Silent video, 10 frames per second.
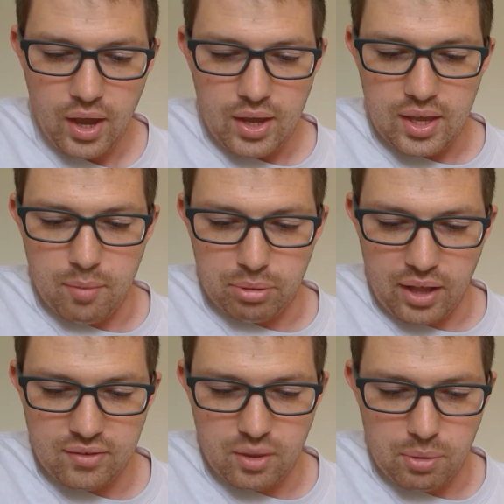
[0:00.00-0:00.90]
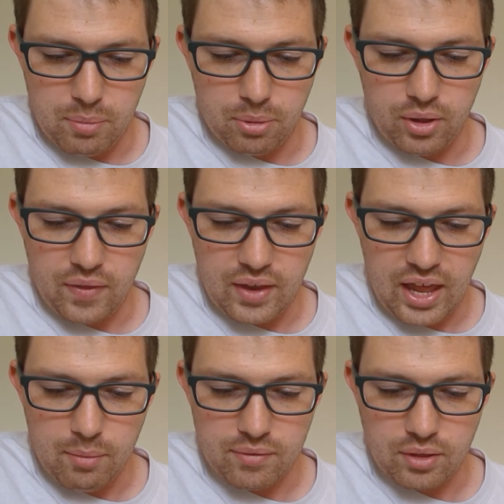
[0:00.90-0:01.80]
he blessed the people in the
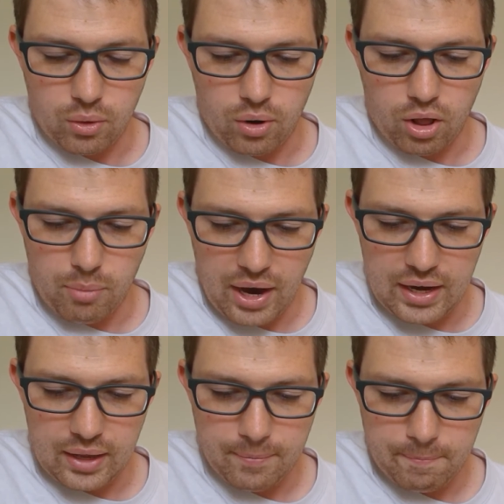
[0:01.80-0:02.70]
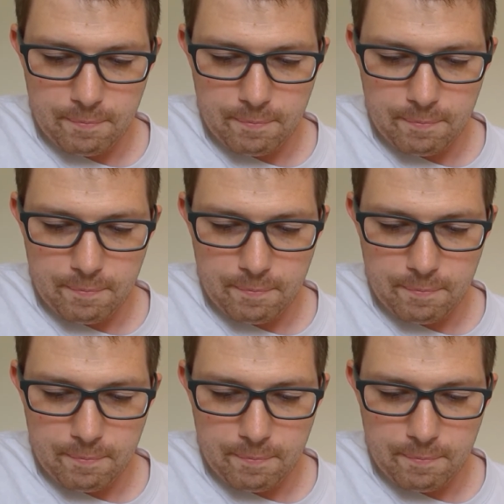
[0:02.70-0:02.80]
name of the Lord Almighty.